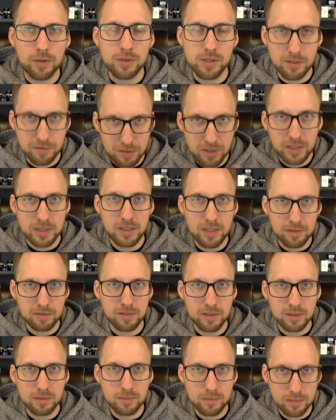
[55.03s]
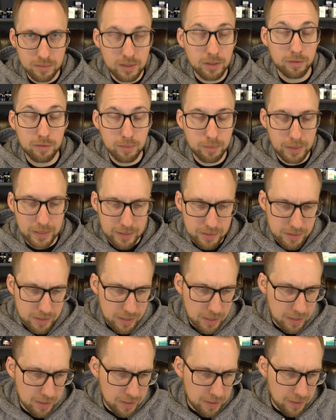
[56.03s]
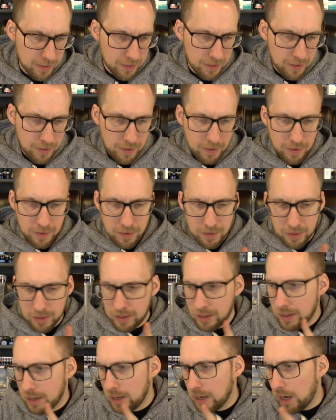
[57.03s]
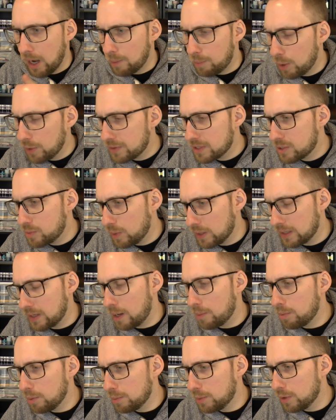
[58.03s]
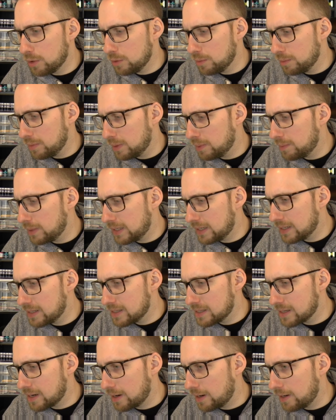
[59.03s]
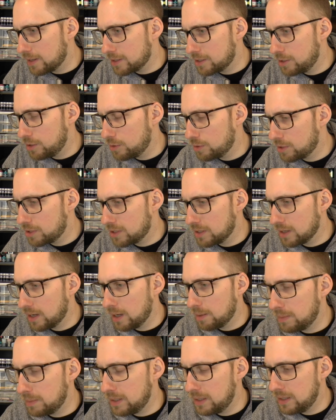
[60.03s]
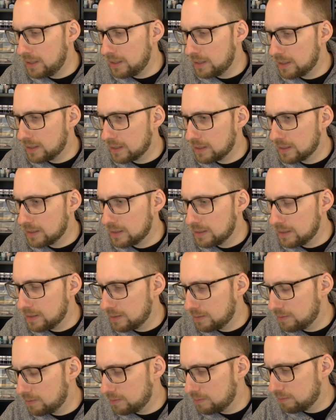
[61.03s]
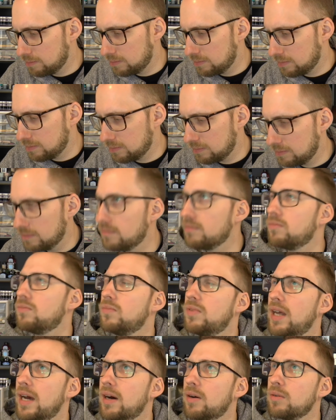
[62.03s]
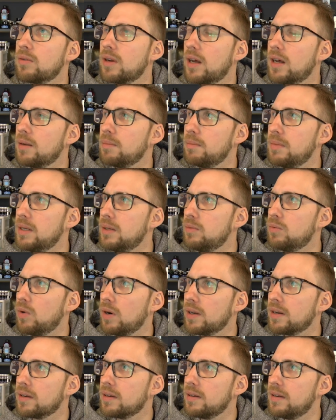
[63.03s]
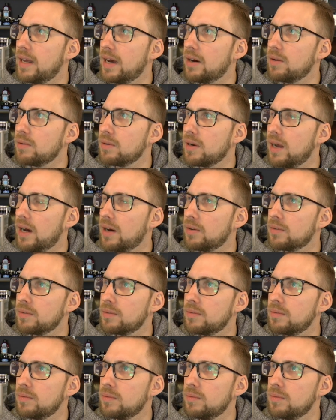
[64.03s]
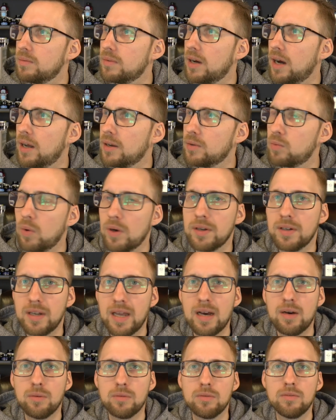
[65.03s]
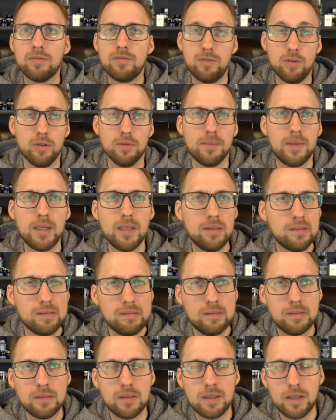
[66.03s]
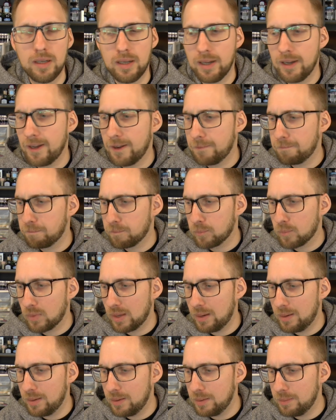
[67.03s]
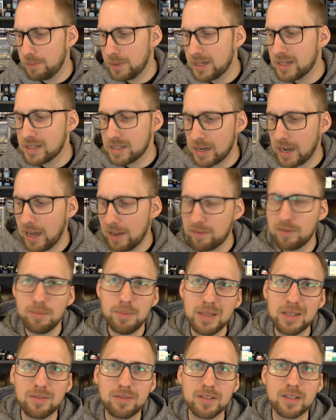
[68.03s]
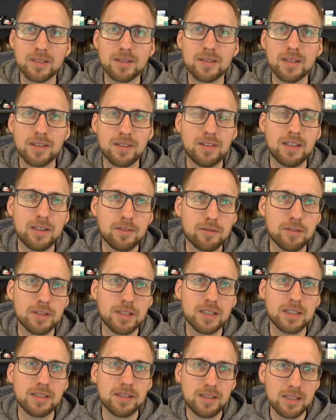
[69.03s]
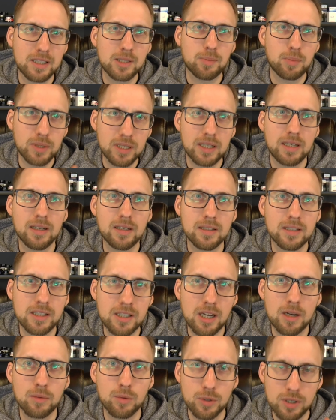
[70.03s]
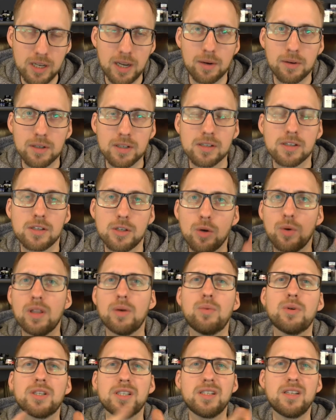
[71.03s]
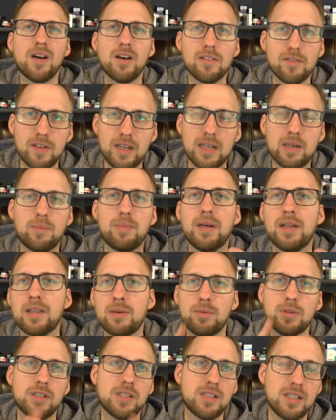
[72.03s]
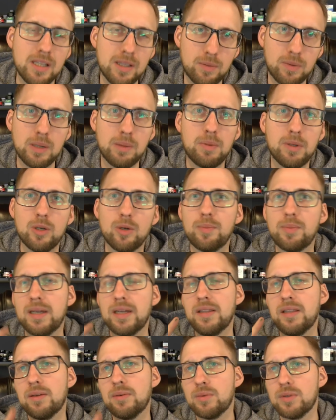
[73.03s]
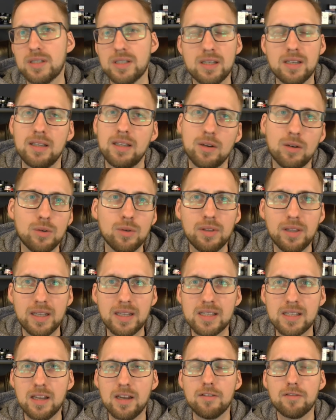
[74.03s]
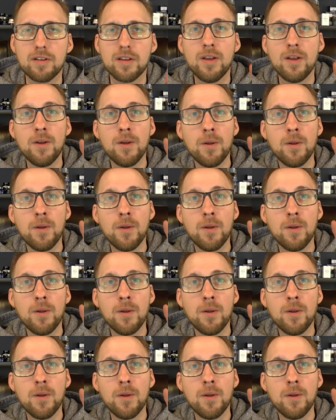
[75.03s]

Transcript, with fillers: Those are very different different pens. I bought this one at Appelboom because I asked yours to me uh, down, hunt me one down, hunt hunt one down for me. Um, because I have a bit of a, a thing for the, this particular Star Wars character. So there was a Darth Vader pen, there was a C3PO pen, there was, you know, all that stuff.